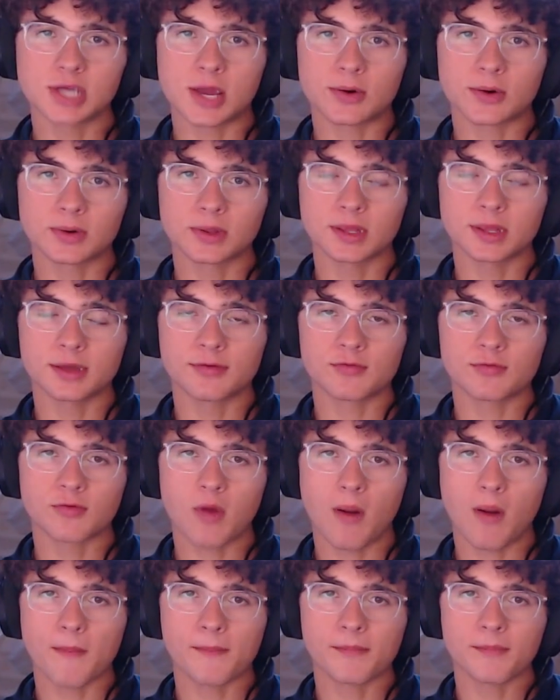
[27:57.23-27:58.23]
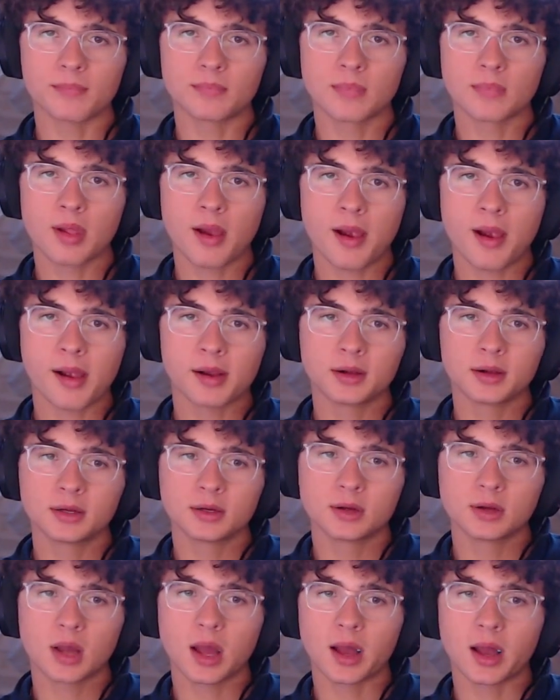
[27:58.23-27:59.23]
generally from
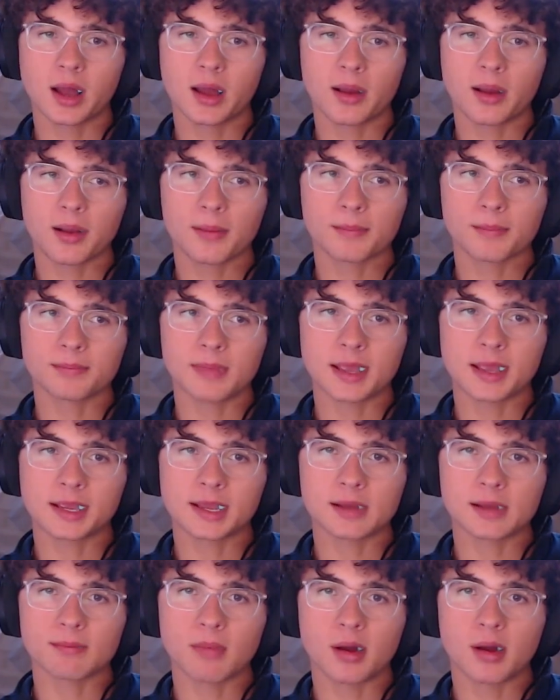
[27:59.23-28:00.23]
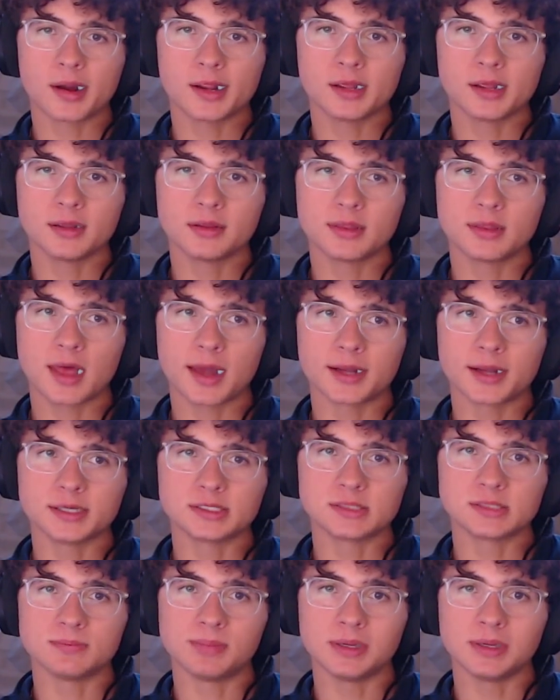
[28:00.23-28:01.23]
uh, making money that
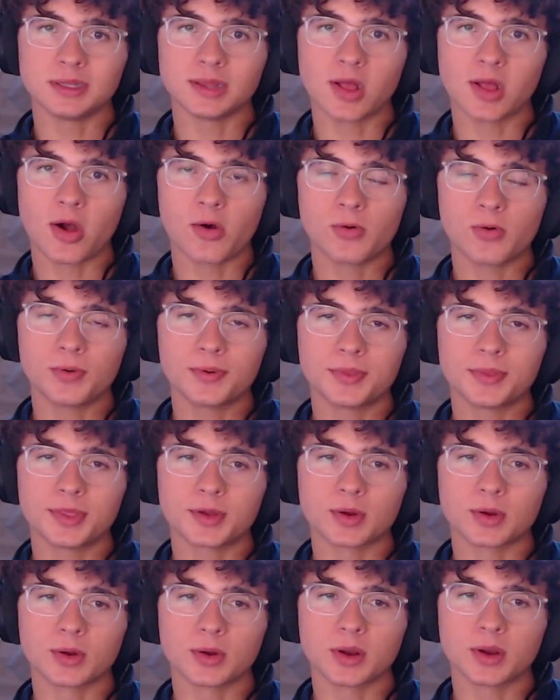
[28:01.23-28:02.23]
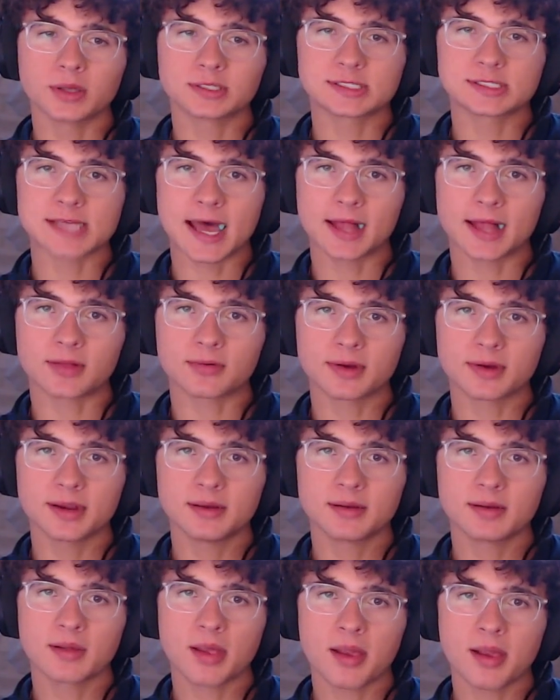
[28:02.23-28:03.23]
is below their
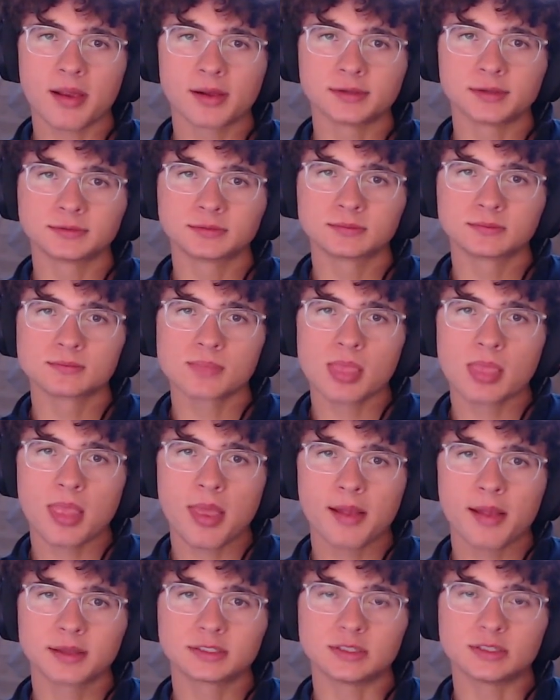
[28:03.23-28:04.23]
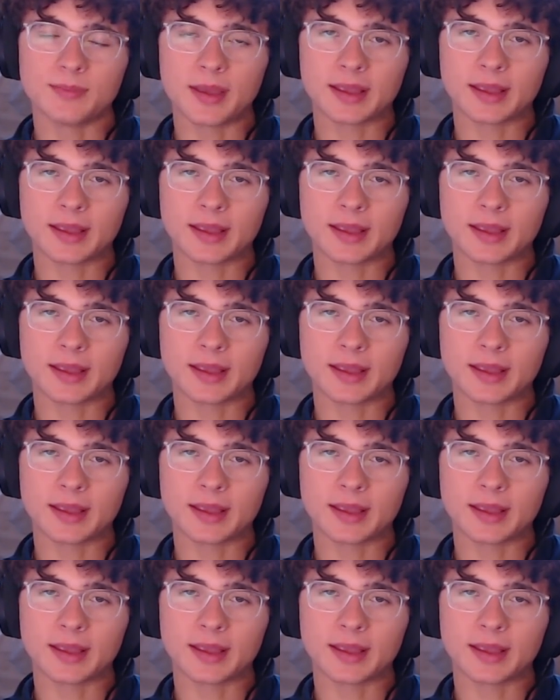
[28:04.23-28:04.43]
salary to